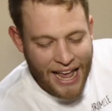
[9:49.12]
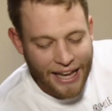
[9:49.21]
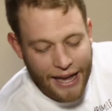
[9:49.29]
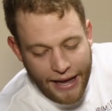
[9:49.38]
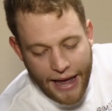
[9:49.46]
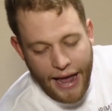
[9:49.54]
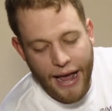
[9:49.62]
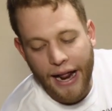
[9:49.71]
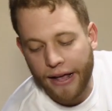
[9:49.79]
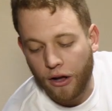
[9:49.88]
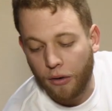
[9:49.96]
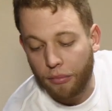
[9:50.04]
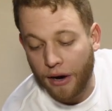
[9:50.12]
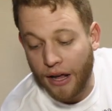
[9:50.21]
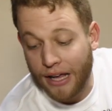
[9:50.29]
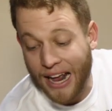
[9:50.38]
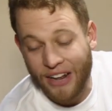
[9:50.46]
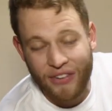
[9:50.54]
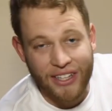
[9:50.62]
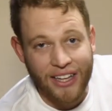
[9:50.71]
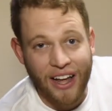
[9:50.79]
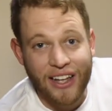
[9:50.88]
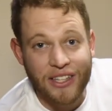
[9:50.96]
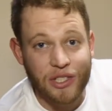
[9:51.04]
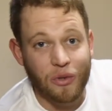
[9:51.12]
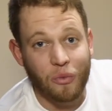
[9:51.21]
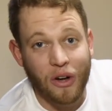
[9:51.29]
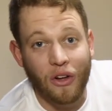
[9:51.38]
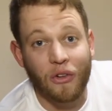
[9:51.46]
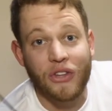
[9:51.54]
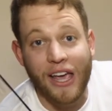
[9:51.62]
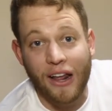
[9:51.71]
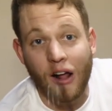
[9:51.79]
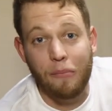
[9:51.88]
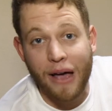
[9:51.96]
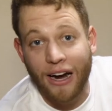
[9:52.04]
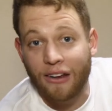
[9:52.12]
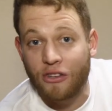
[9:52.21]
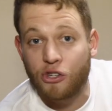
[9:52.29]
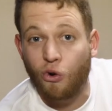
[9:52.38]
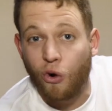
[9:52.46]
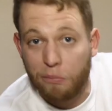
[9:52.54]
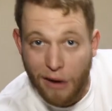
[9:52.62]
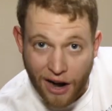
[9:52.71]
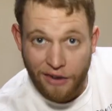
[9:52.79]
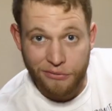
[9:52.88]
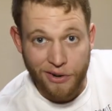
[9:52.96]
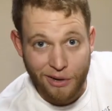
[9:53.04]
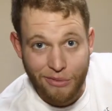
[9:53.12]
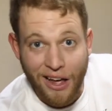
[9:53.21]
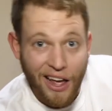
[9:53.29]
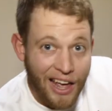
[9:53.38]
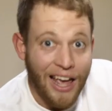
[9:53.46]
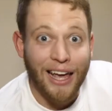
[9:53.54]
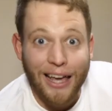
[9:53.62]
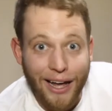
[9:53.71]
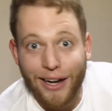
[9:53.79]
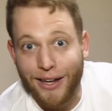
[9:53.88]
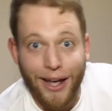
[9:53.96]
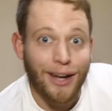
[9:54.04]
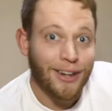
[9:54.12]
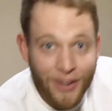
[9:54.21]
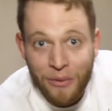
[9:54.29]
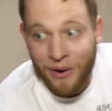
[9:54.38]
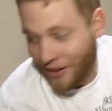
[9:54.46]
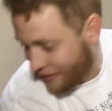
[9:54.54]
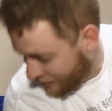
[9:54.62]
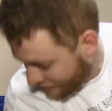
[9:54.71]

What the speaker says: It ain't gonna break, and if it does, well, take it on back to the store you bought it from and get a dang new one.